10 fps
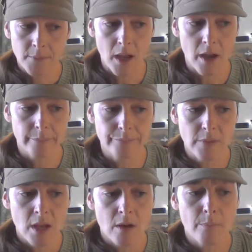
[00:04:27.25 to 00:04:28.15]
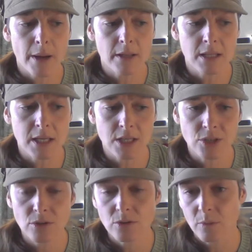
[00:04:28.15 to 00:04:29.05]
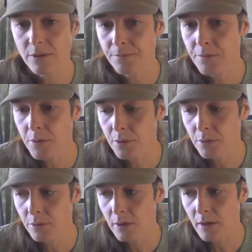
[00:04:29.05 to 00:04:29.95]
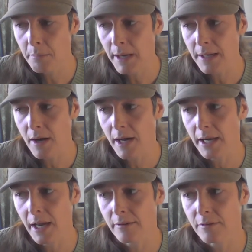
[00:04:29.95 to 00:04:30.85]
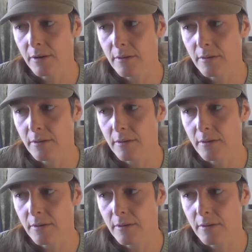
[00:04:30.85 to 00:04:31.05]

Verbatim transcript: um, but the issues with food may not have.